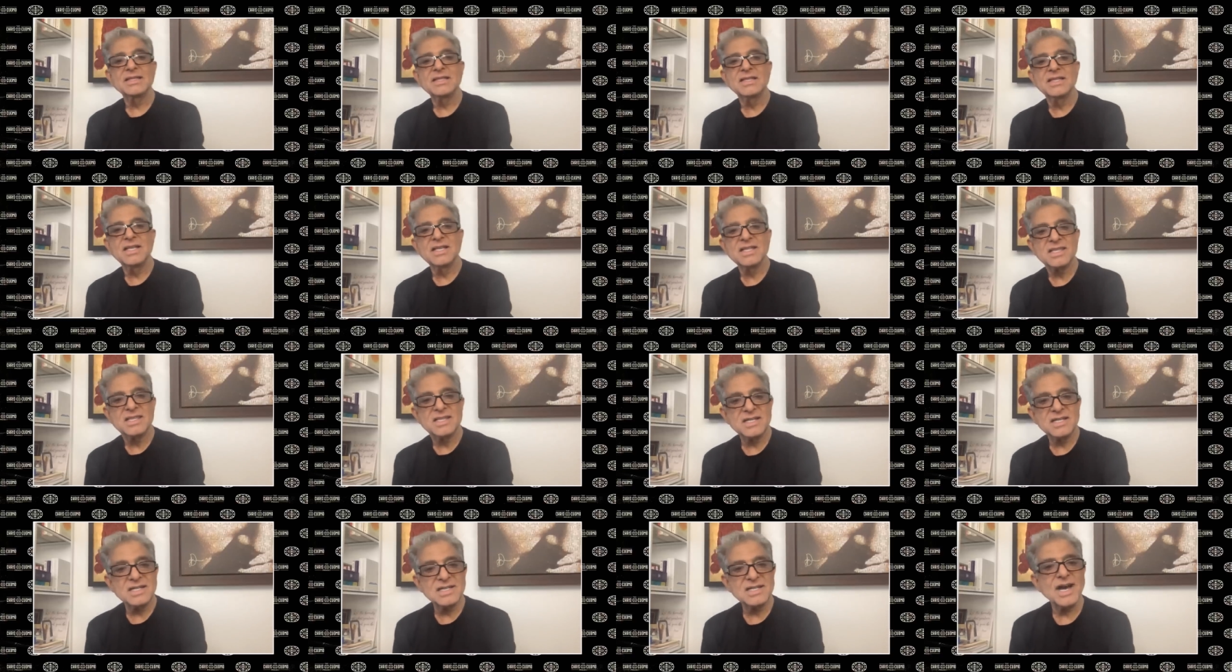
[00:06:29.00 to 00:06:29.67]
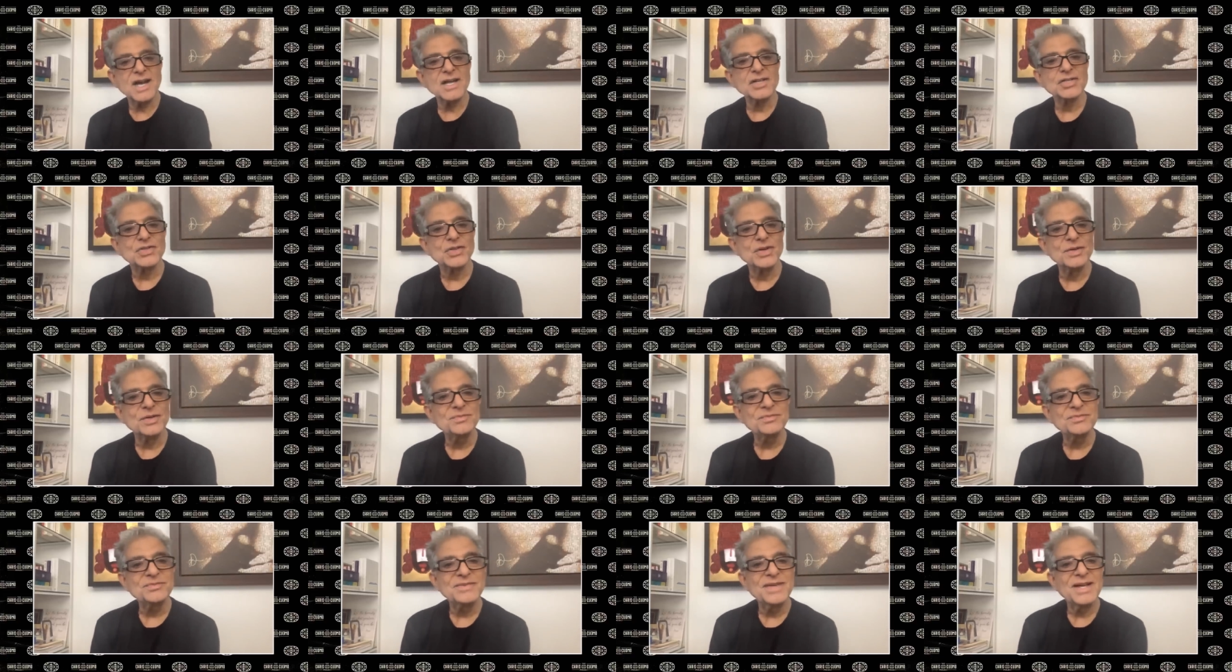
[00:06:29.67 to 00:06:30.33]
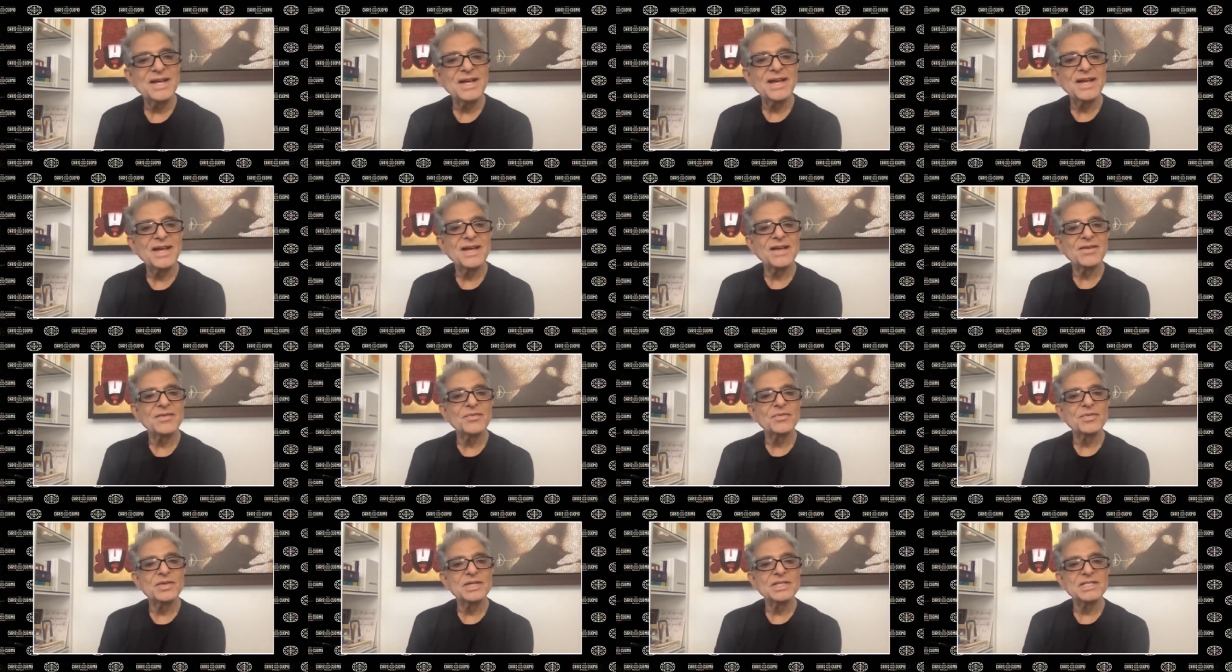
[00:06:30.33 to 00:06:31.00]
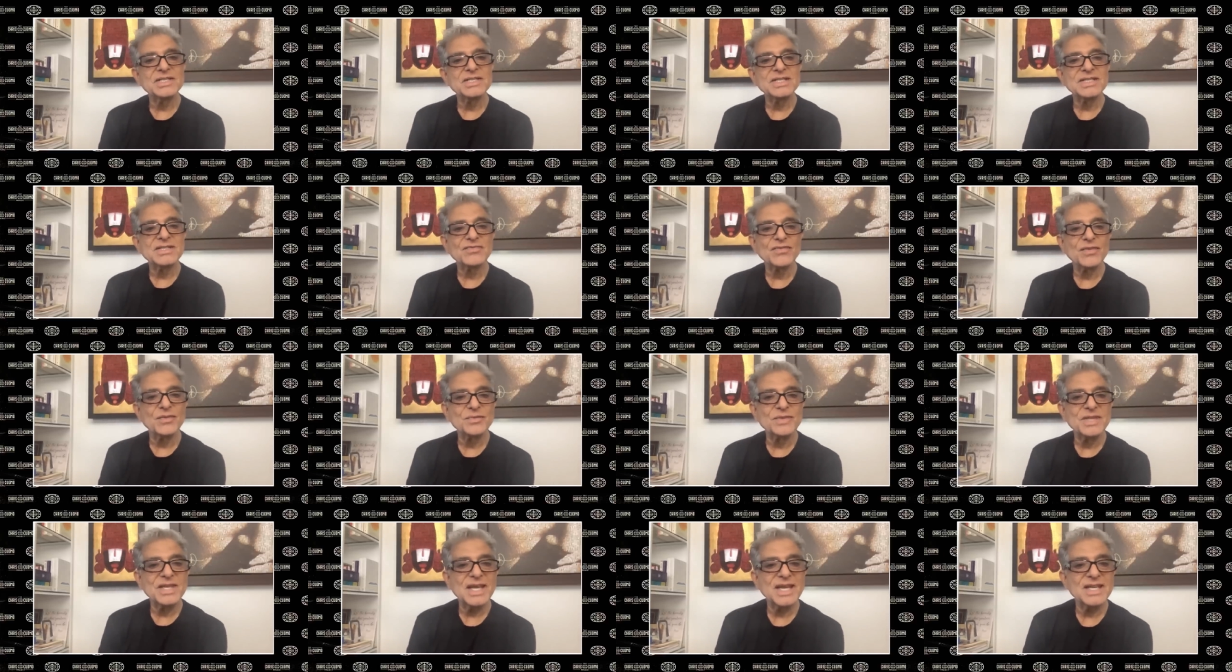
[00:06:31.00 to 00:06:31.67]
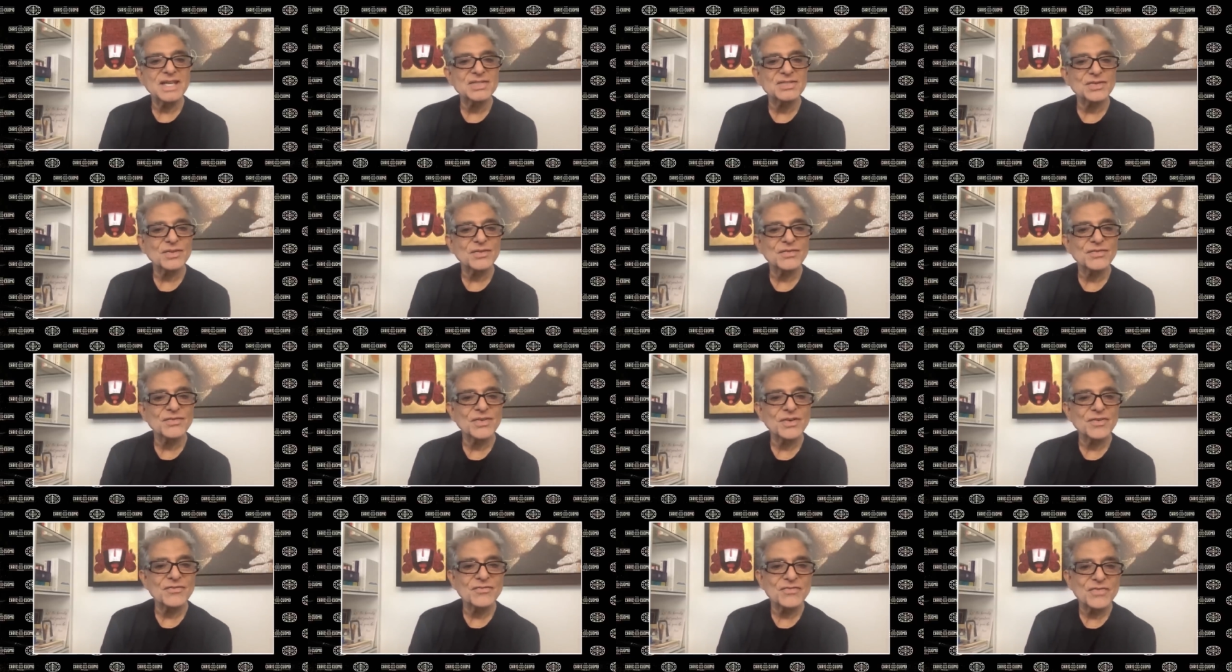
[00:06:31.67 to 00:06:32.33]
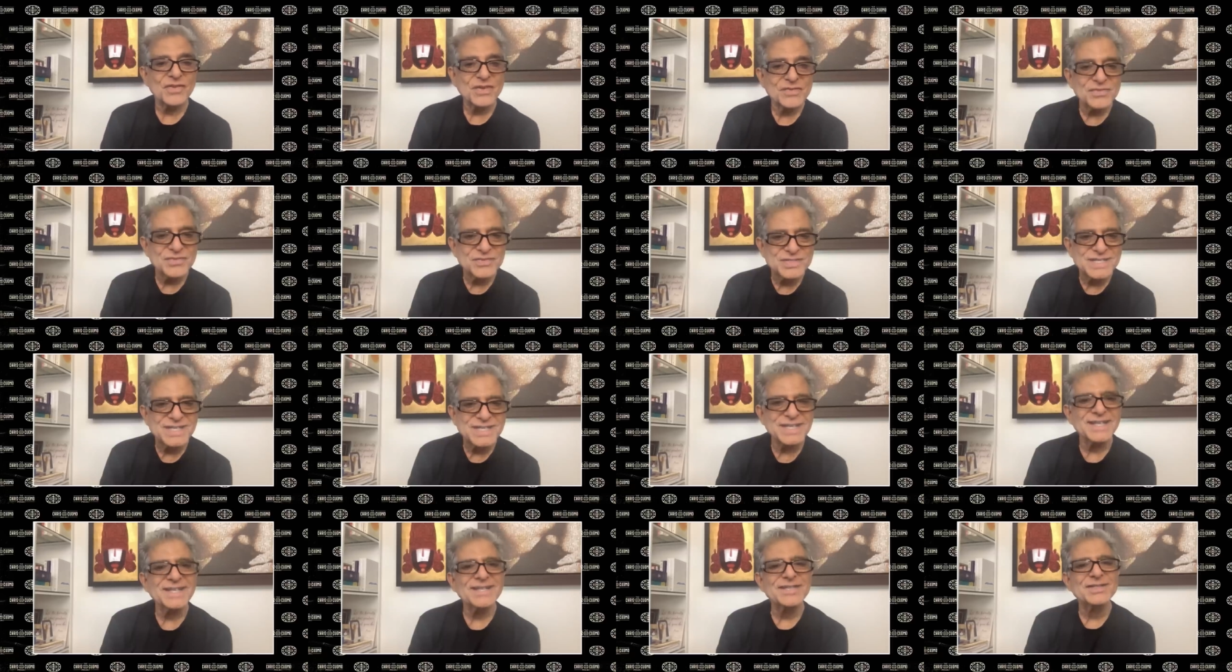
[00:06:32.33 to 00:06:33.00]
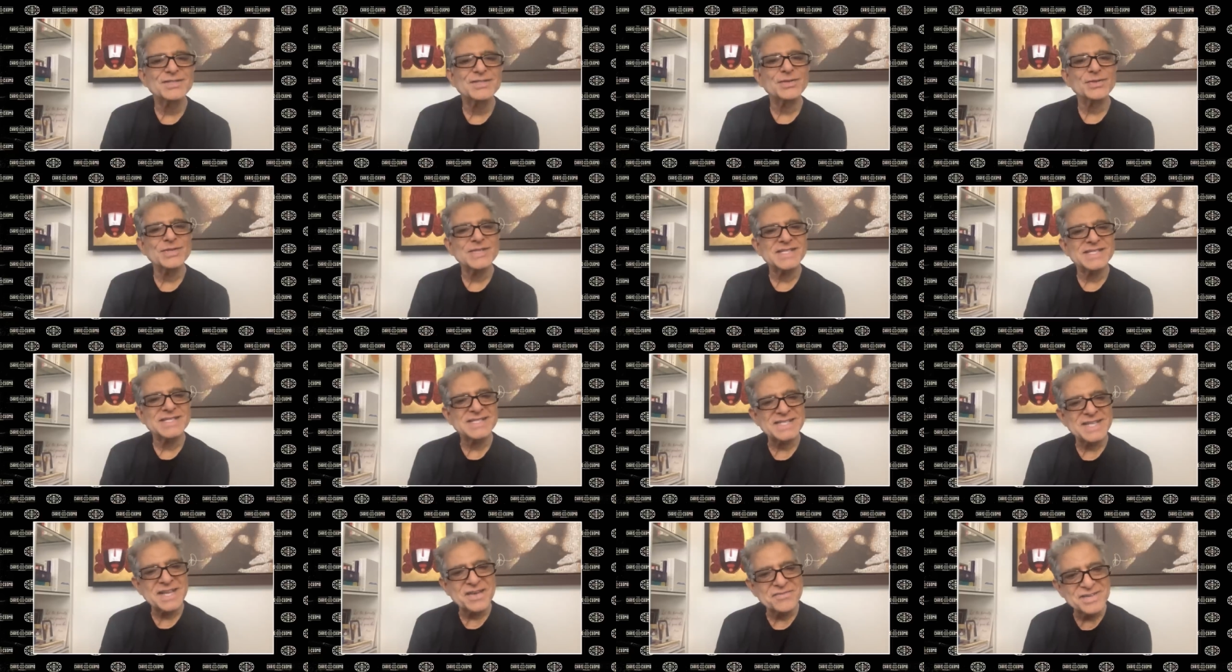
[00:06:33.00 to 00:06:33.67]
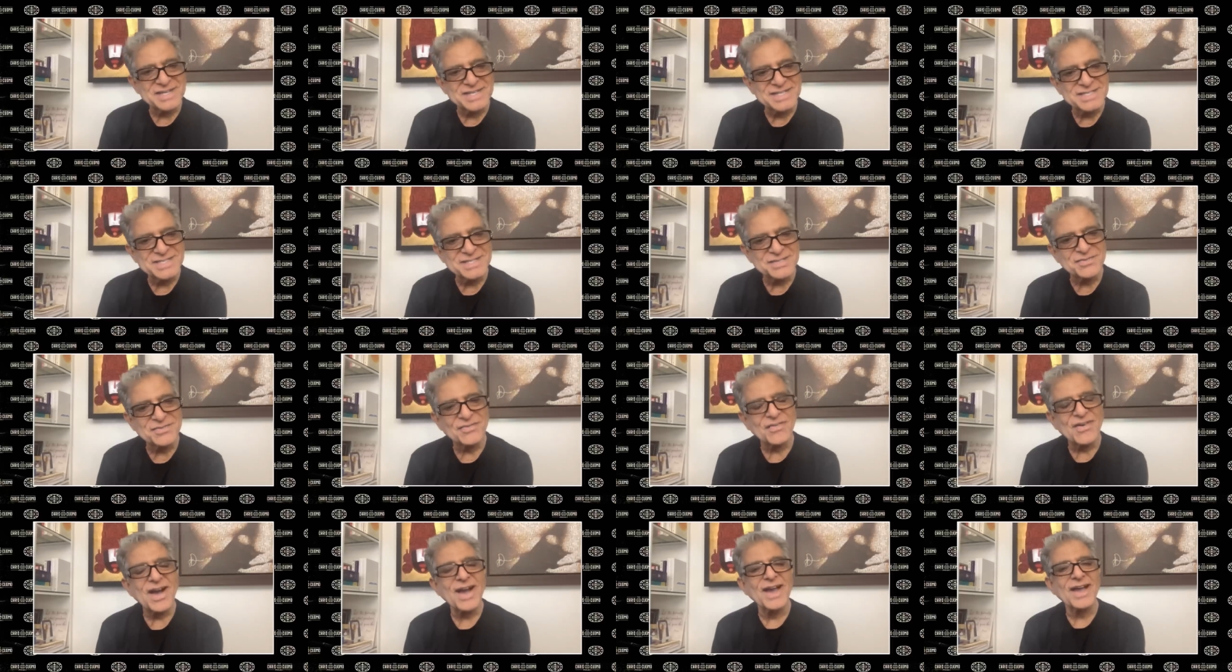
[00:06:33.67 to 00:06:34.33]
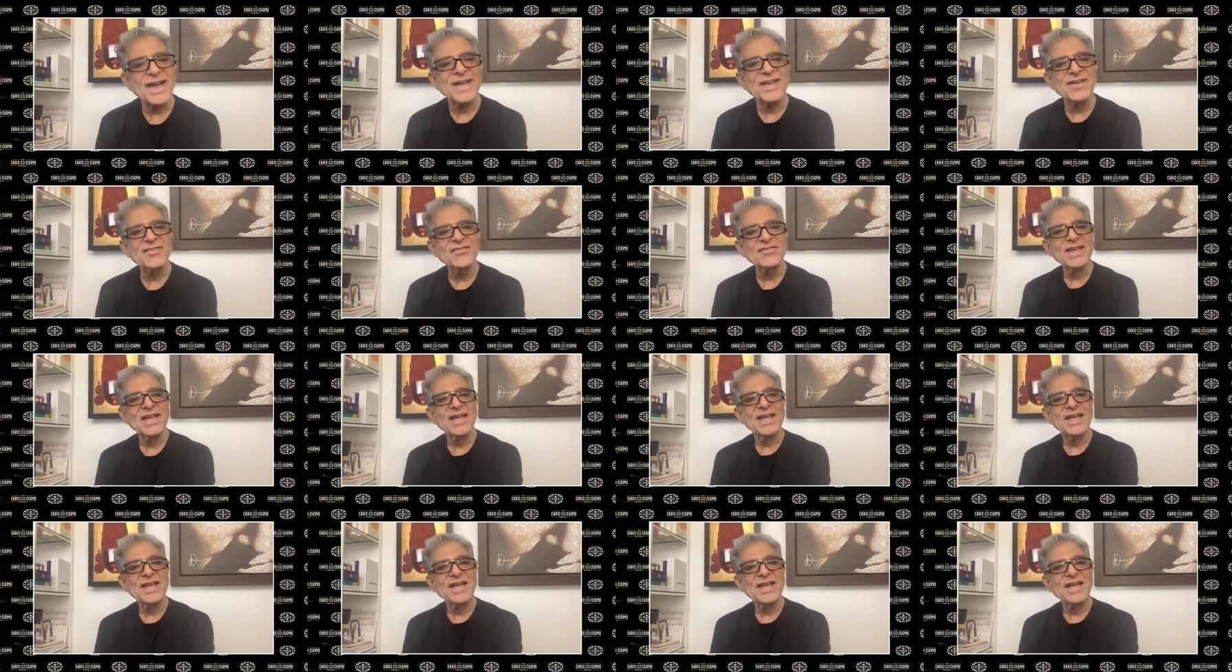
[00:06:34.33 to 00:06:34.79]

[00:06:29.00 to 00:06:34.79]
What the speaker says: The third ashram, which is from the age of 50 to 75,